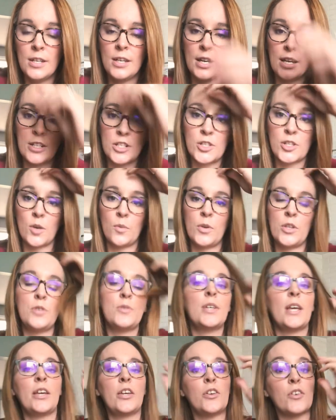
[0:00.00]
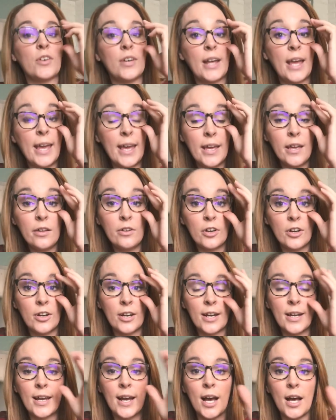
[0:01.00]
And so when you take your inhaler,
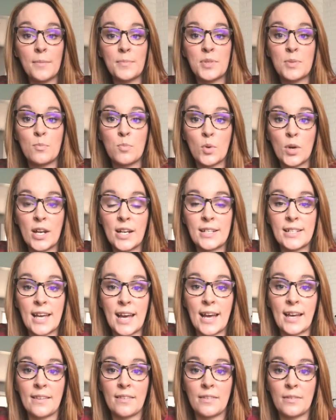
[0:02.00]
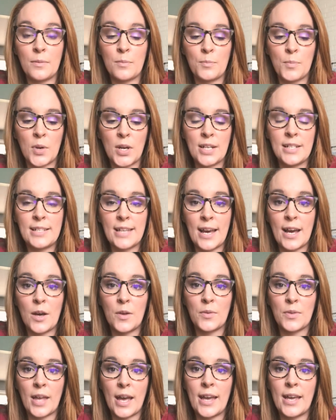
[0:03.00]
it helps bring
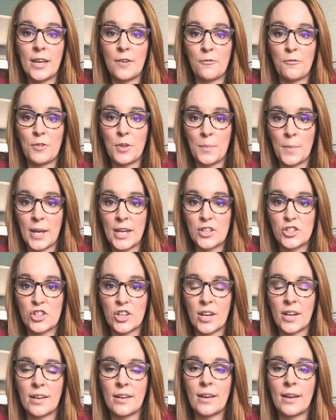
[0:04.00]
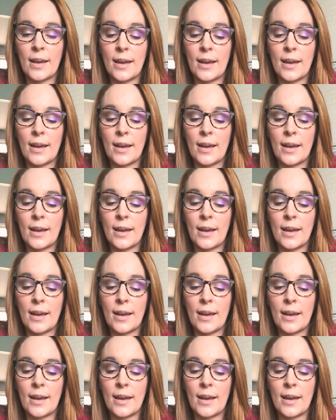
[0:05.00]
down that inflammation.